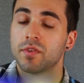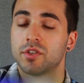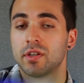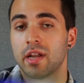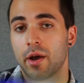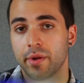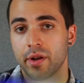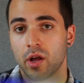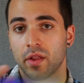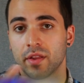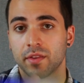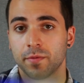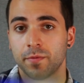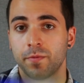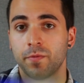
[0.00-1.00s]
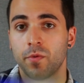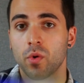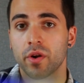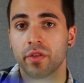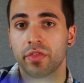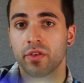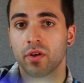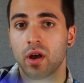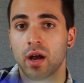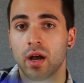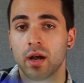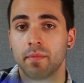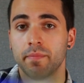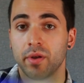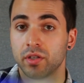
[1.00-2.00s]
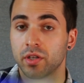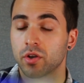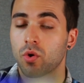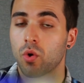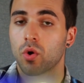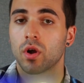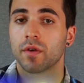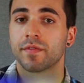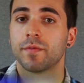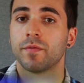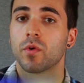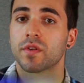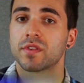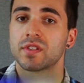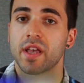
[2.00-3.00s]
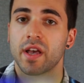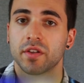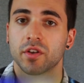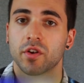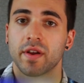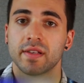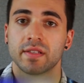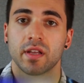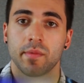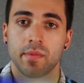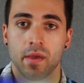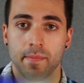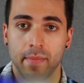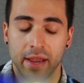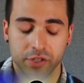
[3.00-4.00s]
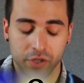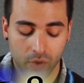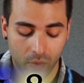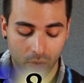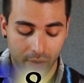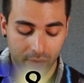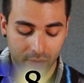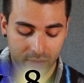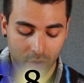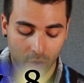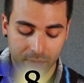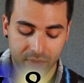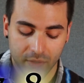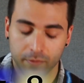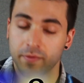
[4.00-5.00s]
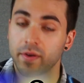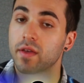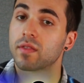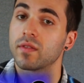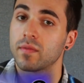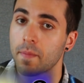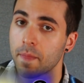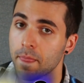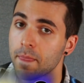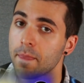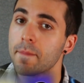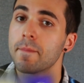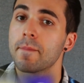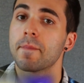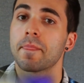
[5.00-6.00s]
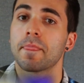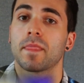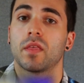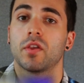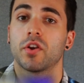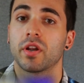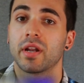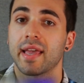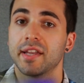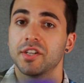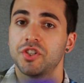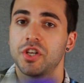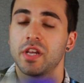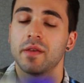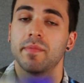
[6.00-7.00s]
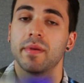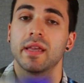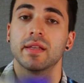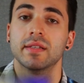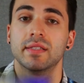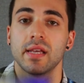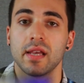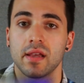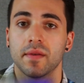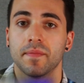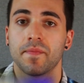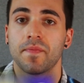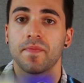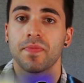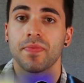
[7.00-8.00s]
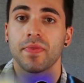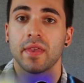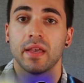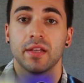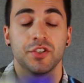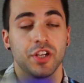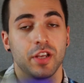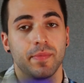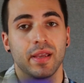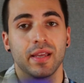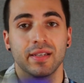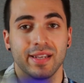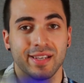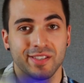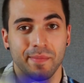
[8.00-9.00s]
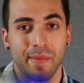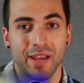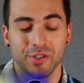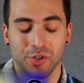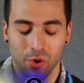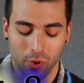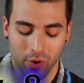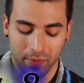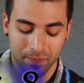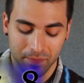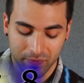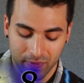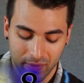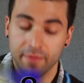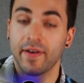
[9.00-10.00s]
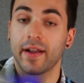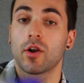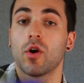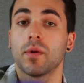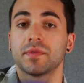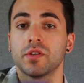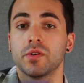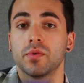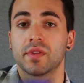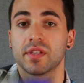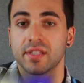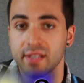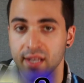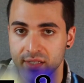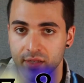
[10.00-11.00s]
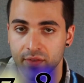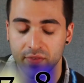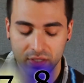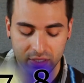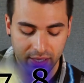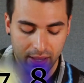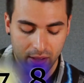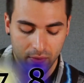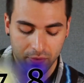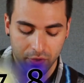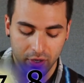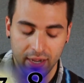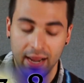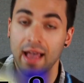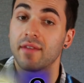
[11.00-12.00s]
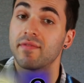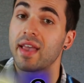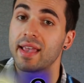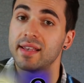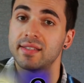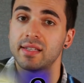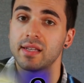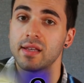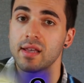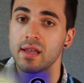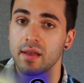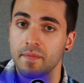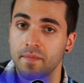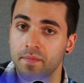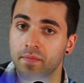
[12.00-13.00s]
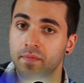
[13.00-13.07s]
So now we know that the fourth, building a chord off the 4th scale degree is going to be a major chord. Let's go up to the 5th. You're going to get G, B, and D. G, B, and D is a major chord. If I go up to the 6th of the scale, you're going to have A, C, E,